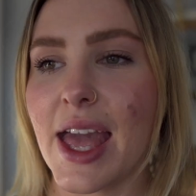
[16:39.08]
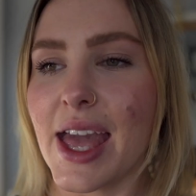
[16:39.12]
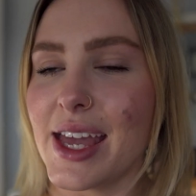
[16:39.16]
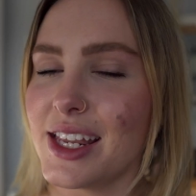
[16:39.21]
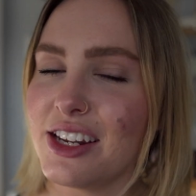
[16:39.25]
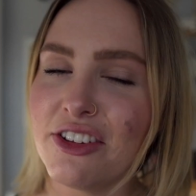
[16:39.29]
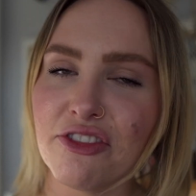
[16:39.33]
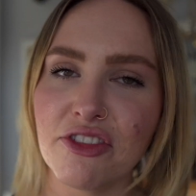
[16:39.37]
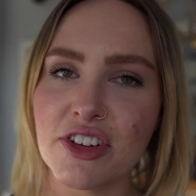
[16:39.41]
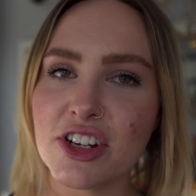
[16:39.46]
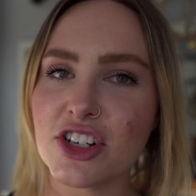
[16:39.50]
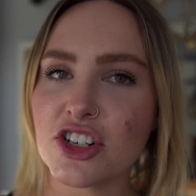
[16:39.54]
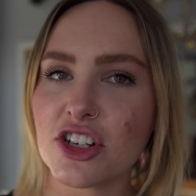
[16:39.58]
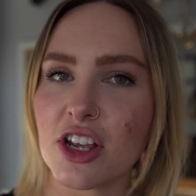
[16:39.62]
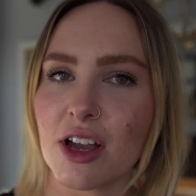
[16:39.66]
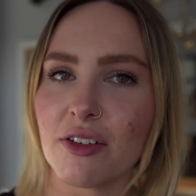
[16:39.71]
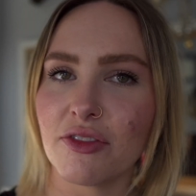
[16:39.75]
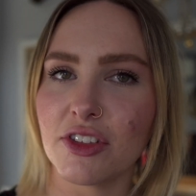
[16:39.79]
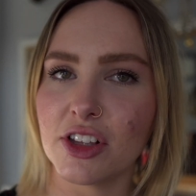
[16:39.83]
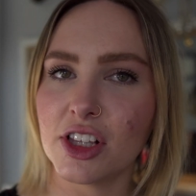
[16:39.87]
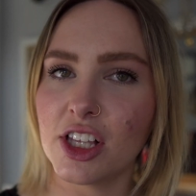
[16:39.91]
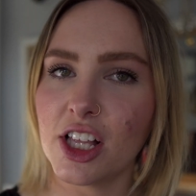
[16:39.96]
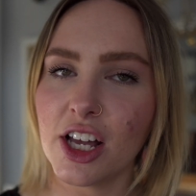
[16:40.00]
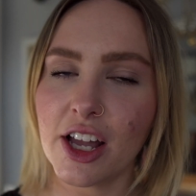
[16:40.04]
And to finish
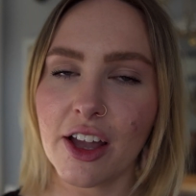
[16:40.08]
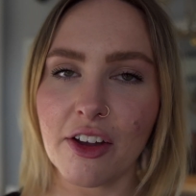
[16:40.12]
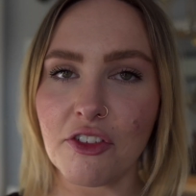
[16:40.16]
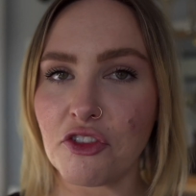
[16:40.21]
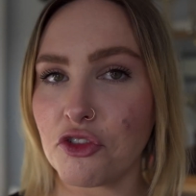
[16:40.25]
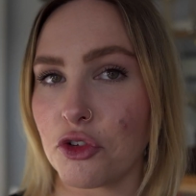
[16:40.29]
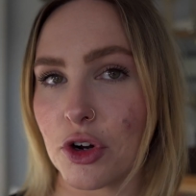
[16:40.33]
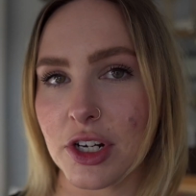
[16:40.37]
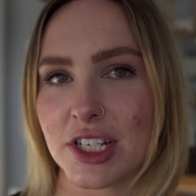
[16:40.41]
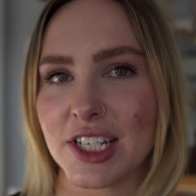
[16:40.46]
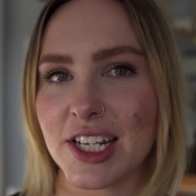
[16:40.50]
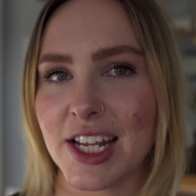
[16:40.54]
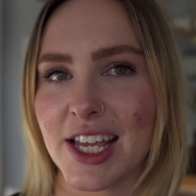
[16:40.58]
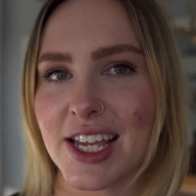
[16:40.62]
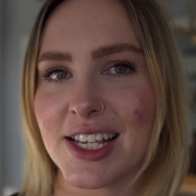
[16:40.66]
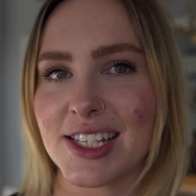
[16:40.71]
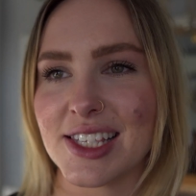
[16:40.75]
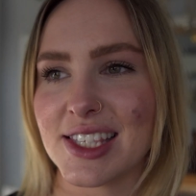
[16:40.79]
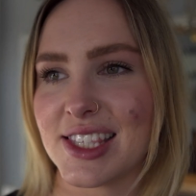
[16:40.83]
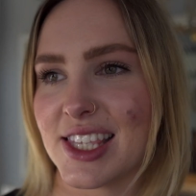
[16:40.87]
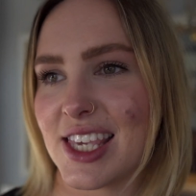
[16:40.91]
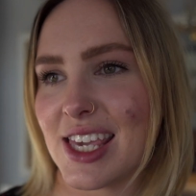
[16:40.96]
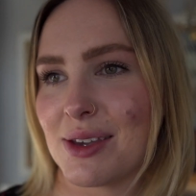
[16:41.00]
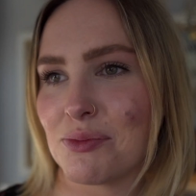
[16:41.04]
off the look for
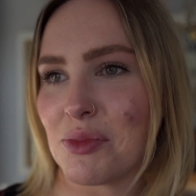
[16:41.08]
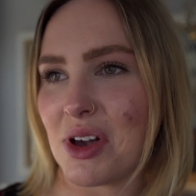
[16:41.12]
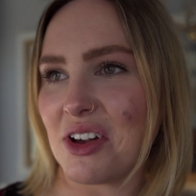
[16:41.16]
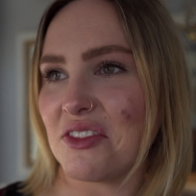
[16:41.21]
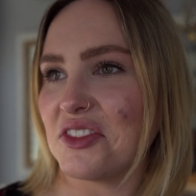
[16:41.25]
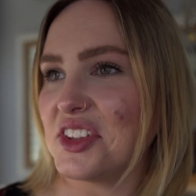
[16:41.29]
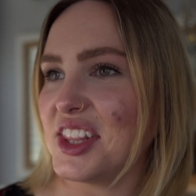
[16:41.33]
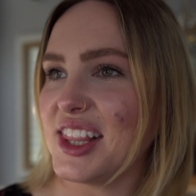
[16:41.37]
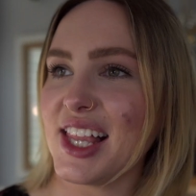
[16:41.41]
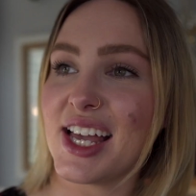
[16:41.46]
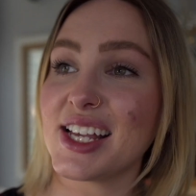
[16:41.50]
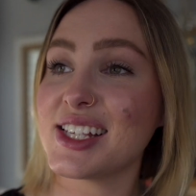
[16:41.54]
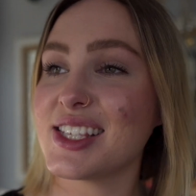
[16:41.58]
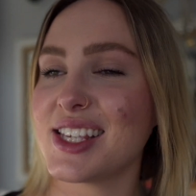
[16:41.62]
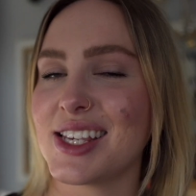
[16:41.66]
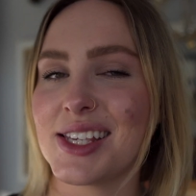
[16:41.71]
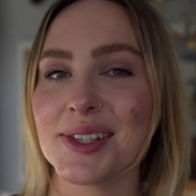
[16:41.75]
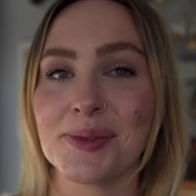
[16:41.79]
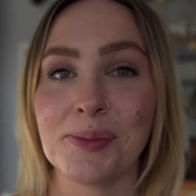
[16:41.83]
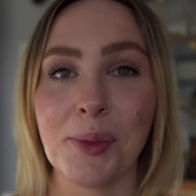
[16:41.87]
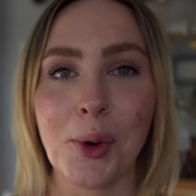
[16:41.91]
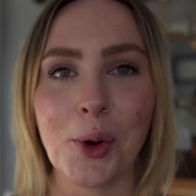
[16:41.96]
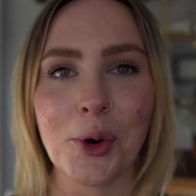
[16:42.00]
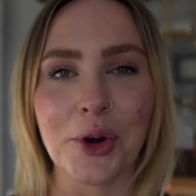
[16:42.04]
today's theme of less
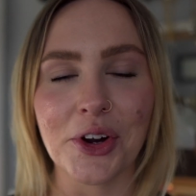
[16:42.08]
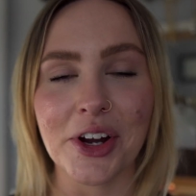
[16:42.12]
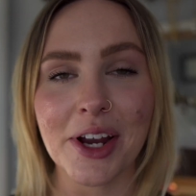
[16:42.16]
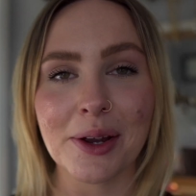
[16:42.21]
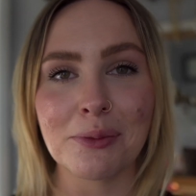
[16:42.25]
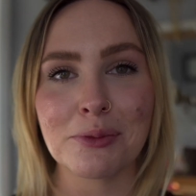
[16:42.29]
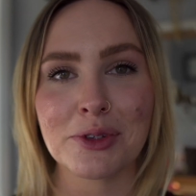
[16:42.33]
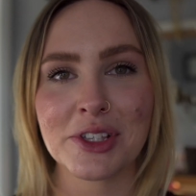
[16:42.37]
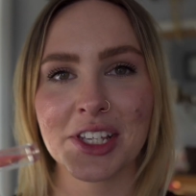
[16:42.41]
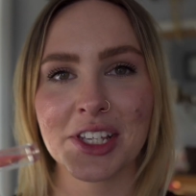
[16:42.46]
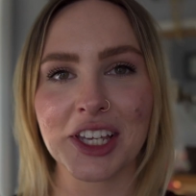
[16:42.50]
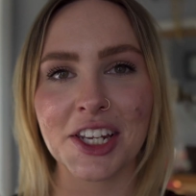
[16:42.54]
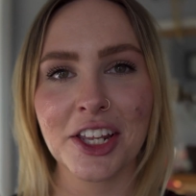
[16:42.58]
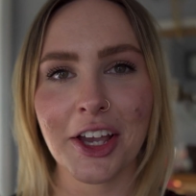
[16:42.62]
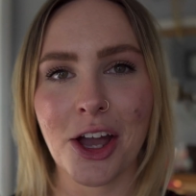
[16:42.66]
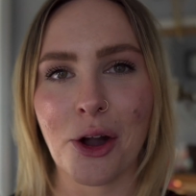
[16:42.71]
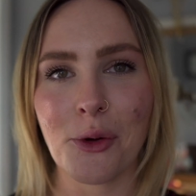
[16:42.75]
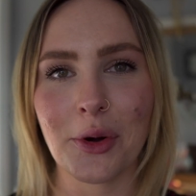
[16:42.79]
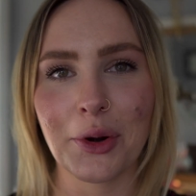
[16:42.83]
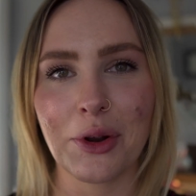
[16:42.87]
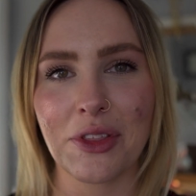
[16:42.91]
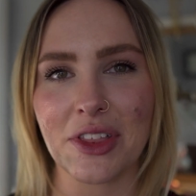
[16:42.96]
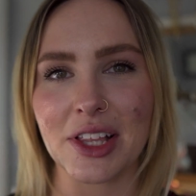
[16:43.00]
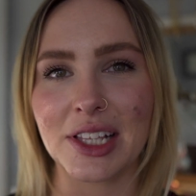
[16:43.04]
is more, I'm just gonna
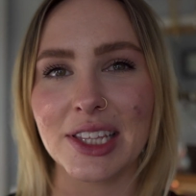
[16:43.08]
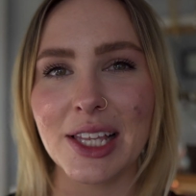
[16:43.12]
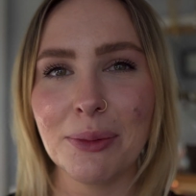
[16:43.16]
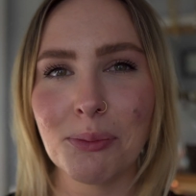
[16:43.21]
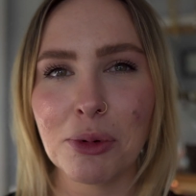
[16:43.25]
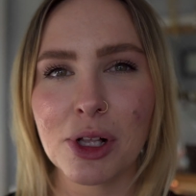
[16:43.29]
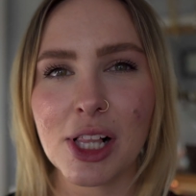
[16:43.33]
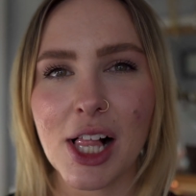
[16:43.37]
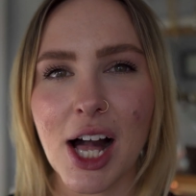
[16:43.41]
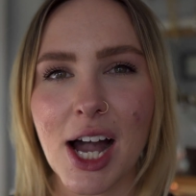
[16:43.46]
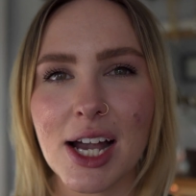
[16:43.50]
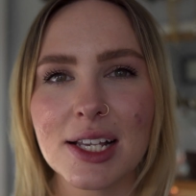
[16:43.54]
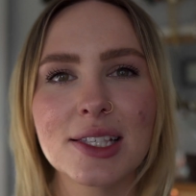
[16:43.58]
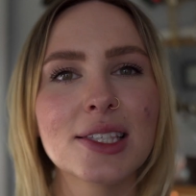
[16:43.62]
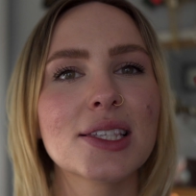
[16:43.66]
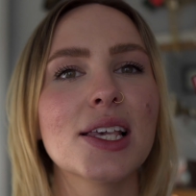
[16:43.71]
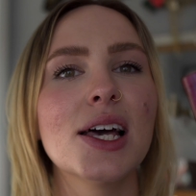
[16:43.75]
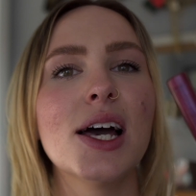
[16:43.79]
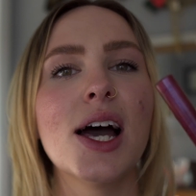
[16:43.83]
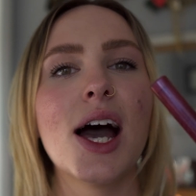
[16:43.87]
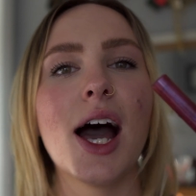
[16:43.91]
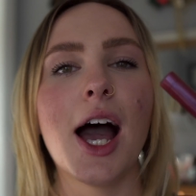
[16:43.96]
go in with a lip gloss.